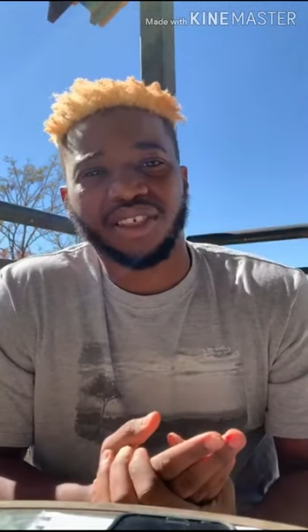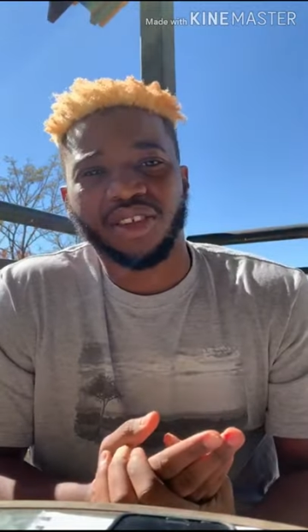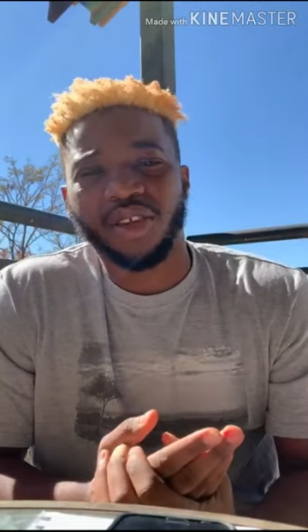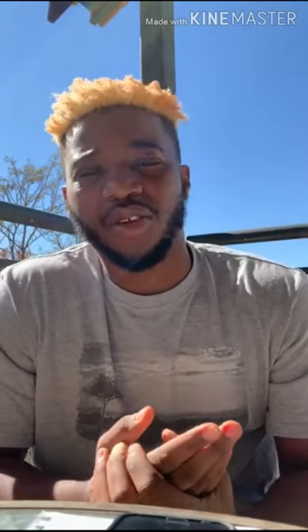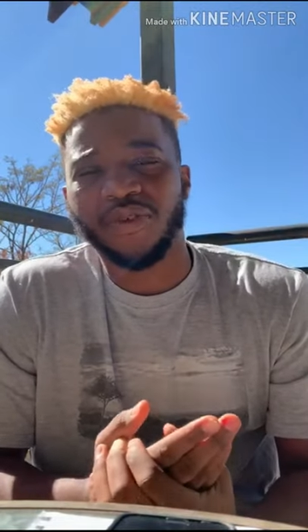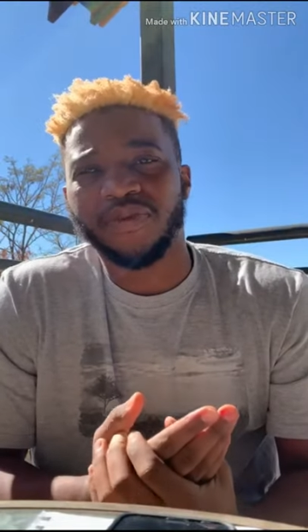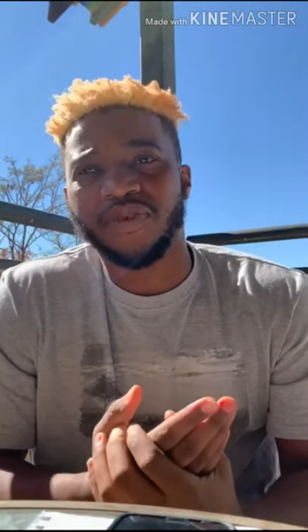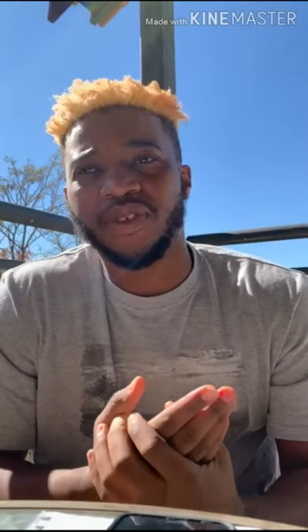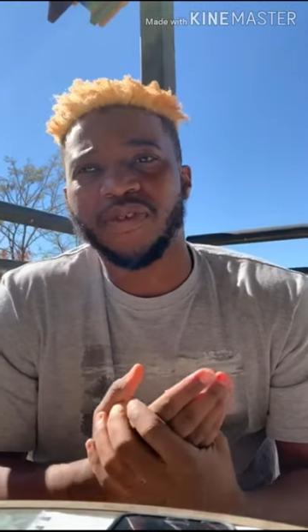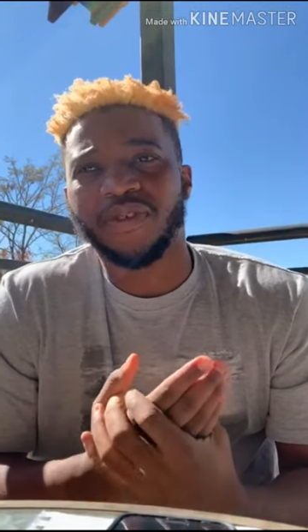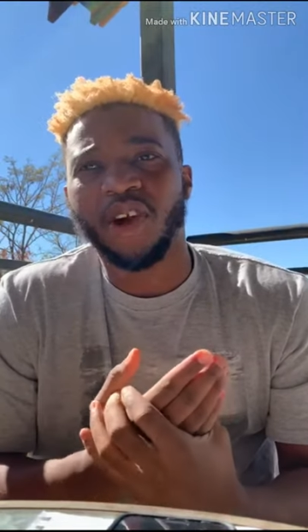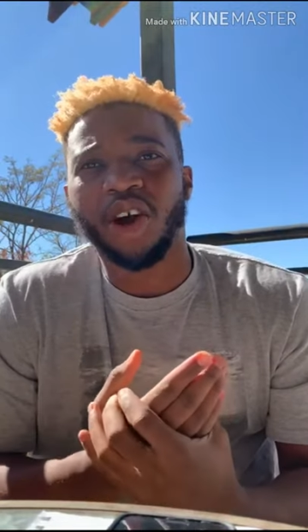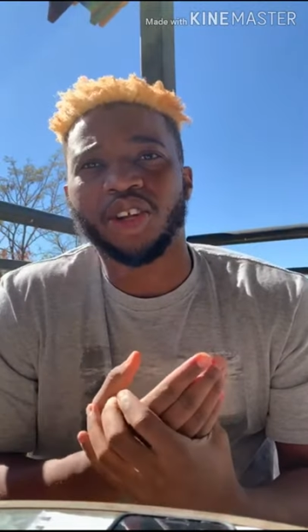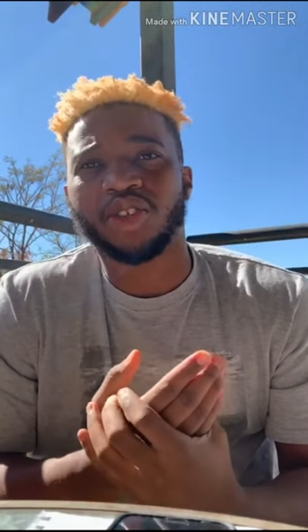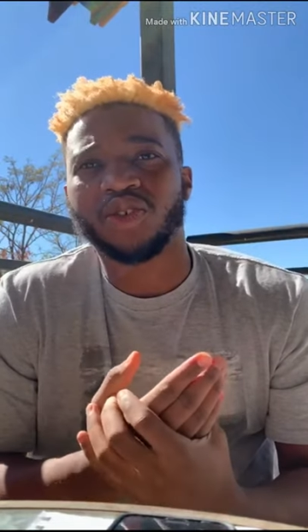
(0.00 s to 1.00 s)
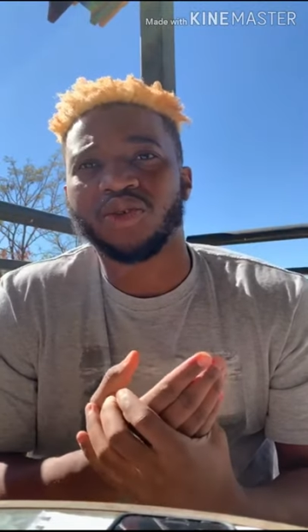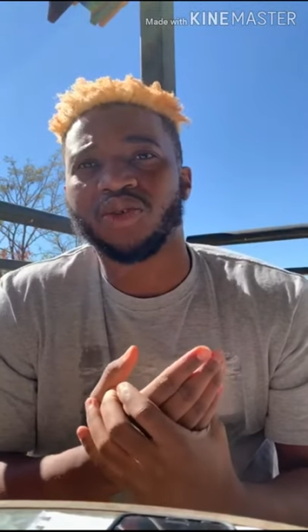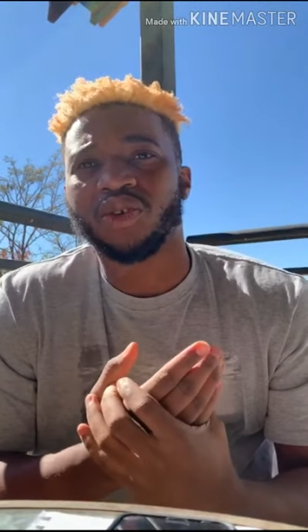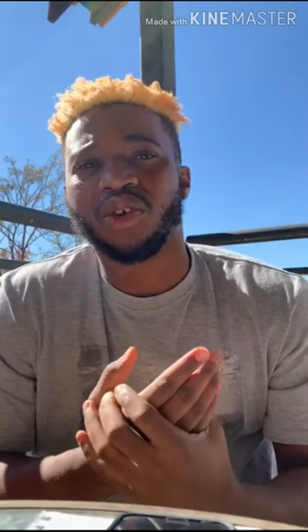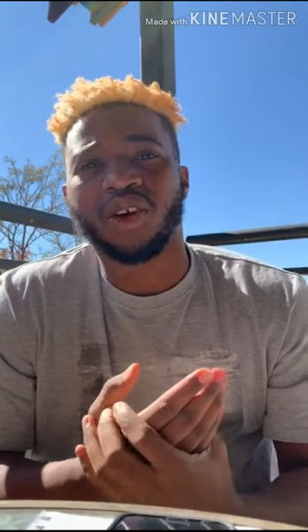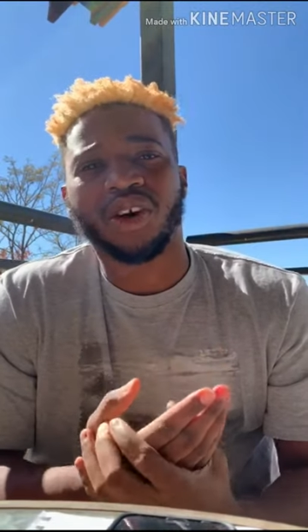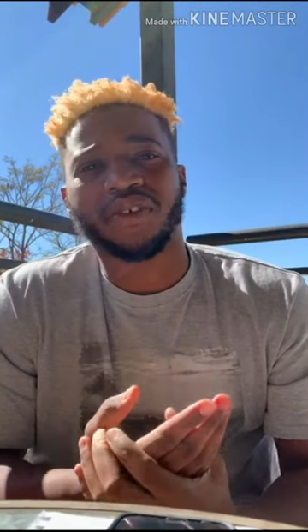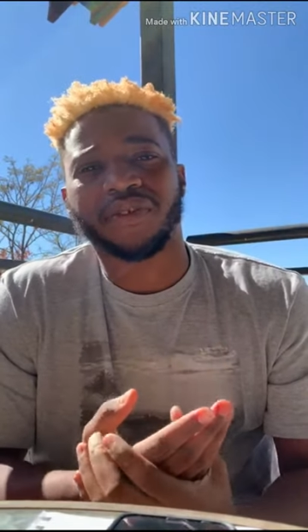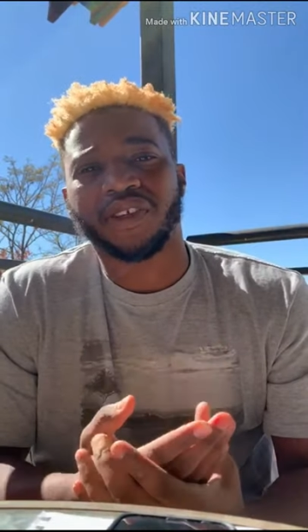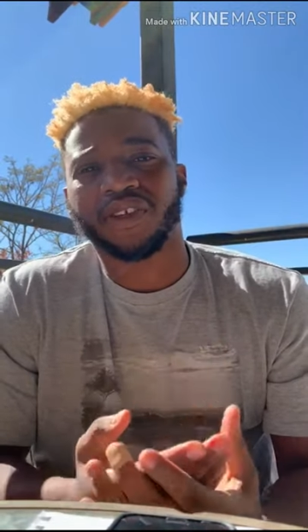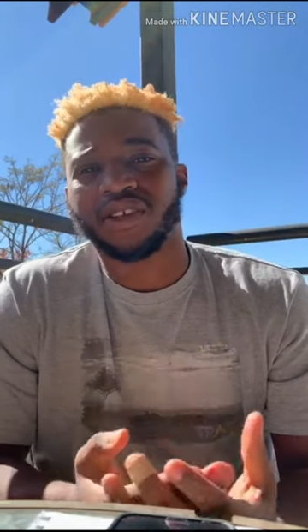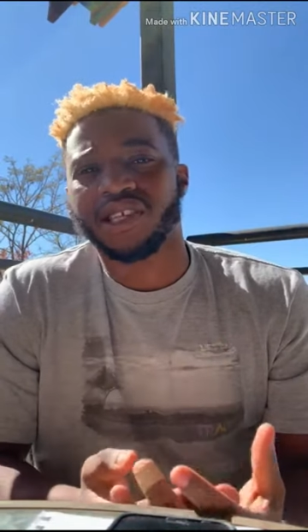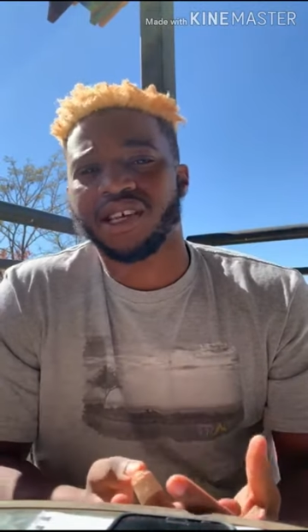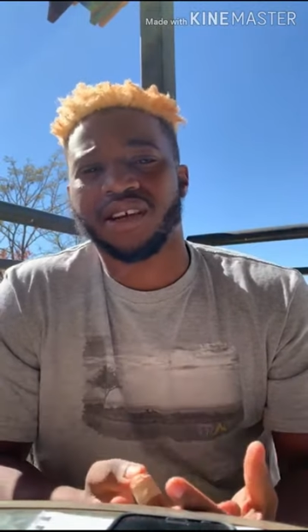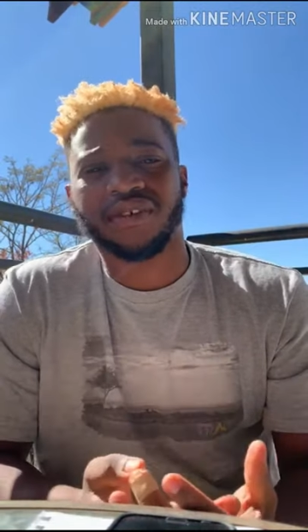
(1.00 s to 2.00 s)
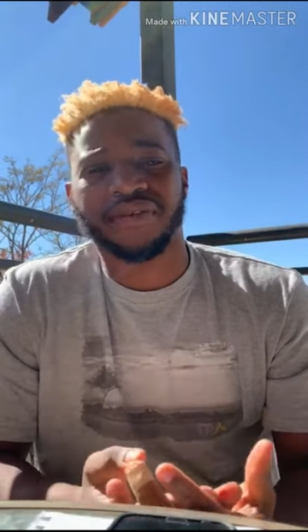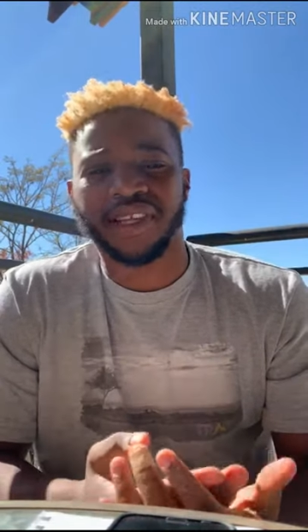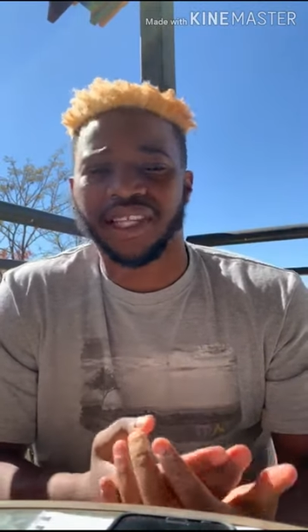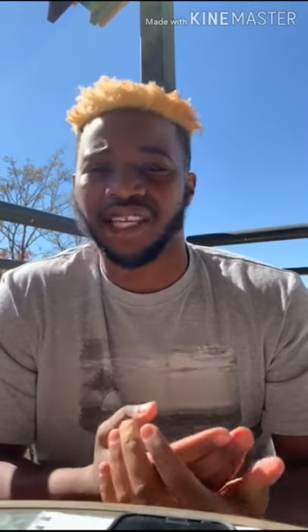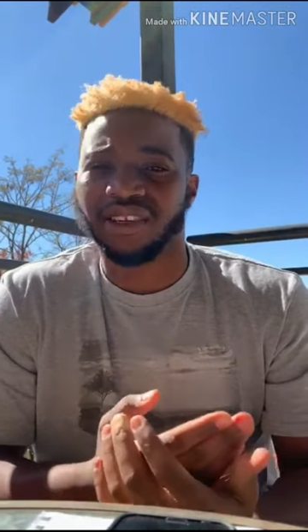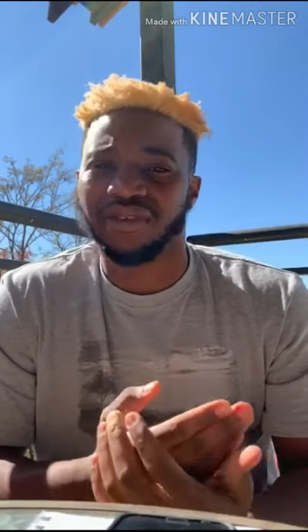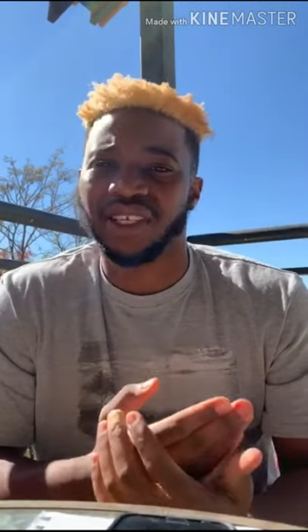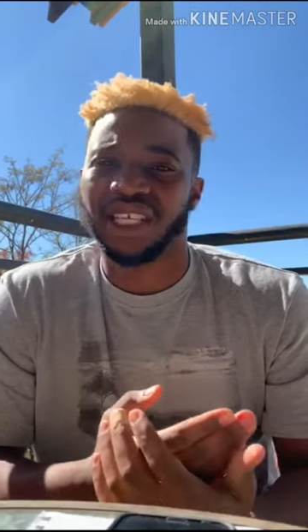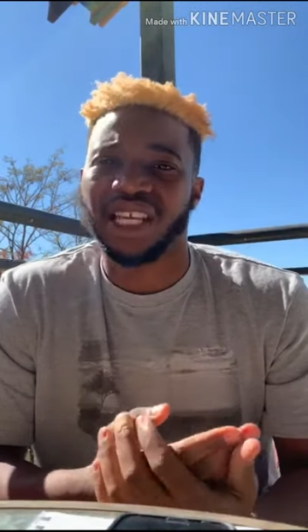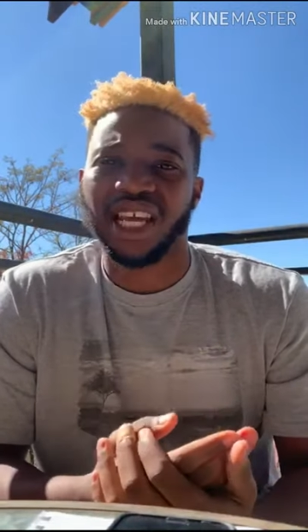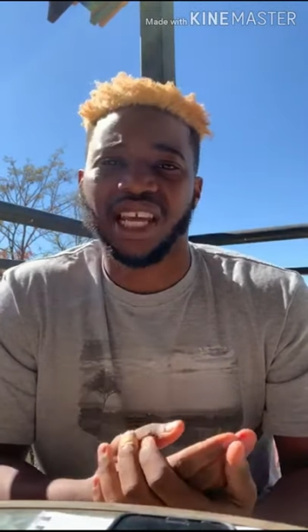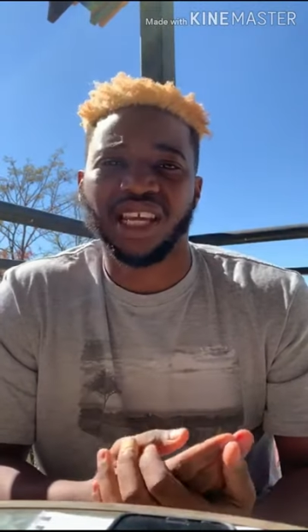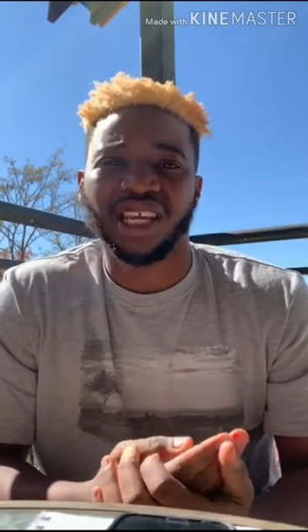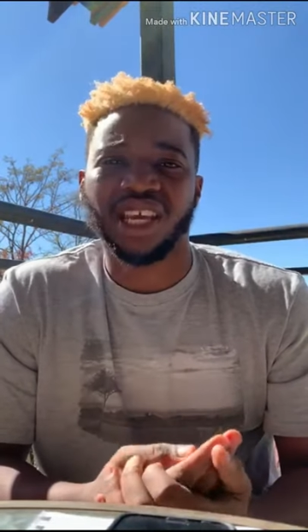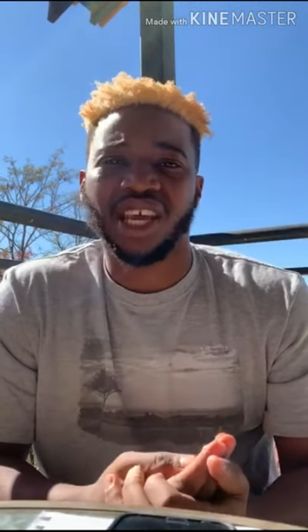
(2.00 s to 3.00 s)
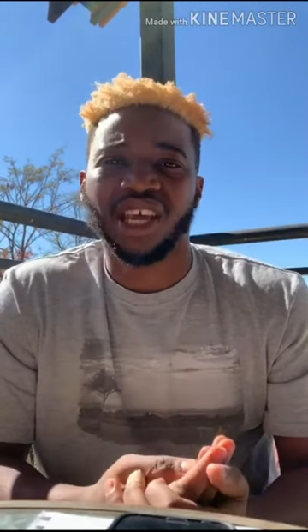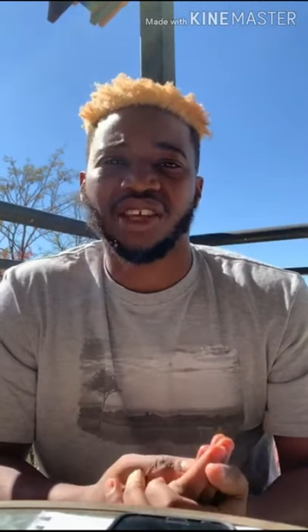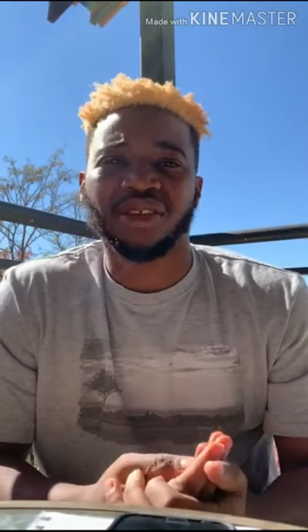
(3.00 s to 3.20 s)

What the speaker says: You've got to look after yourself at the end of the day.